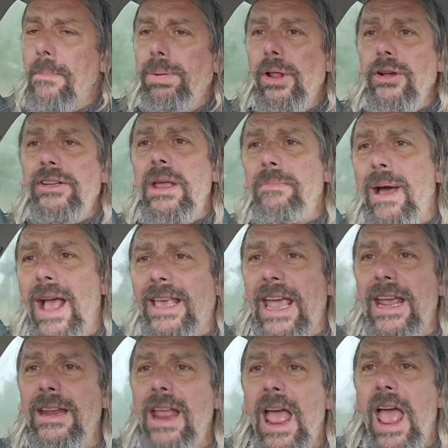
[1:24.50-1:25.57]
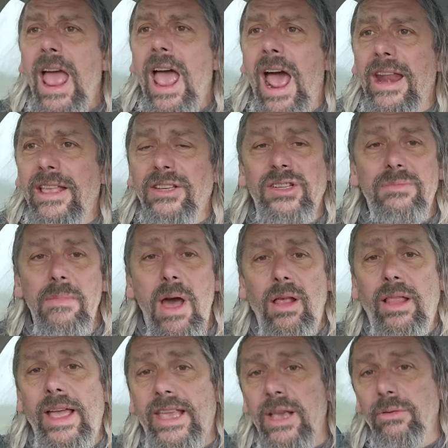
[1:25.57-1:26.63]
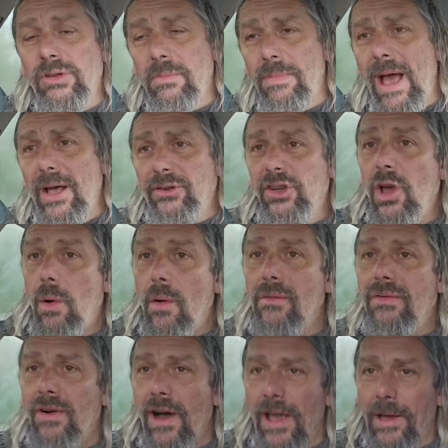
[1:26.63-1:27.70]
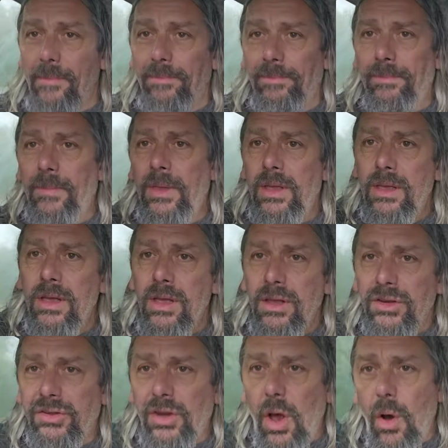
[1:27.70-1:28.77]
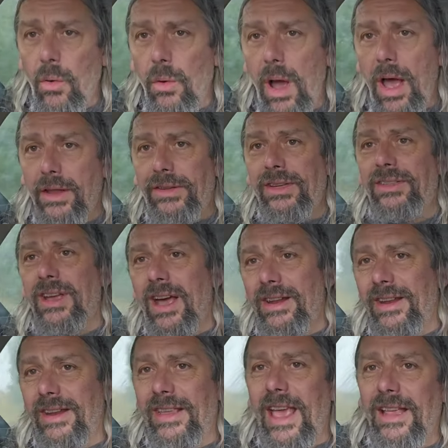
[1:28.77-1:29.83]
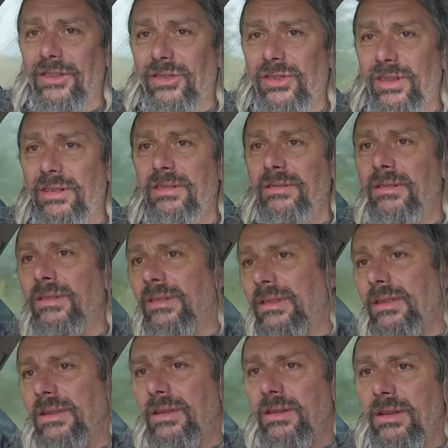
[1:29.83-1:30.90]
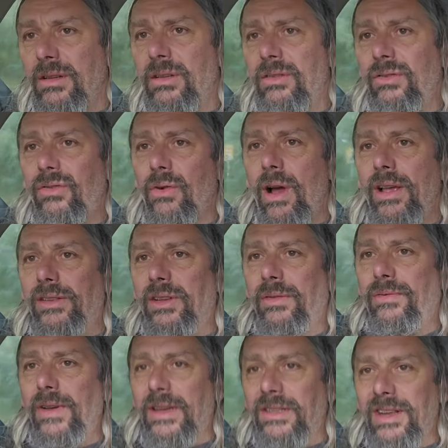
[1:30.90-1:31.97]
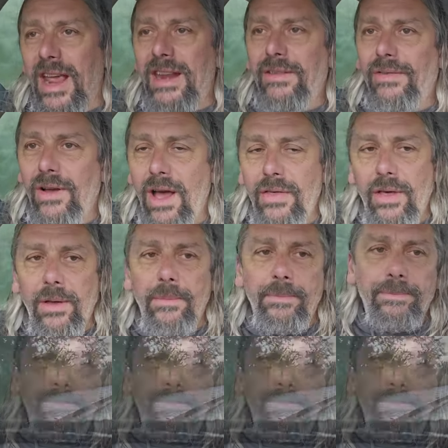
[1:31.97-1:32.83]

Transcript: Plugged it back in, and it smelt like it was about to go on fire. So decided against trying to fix it any further.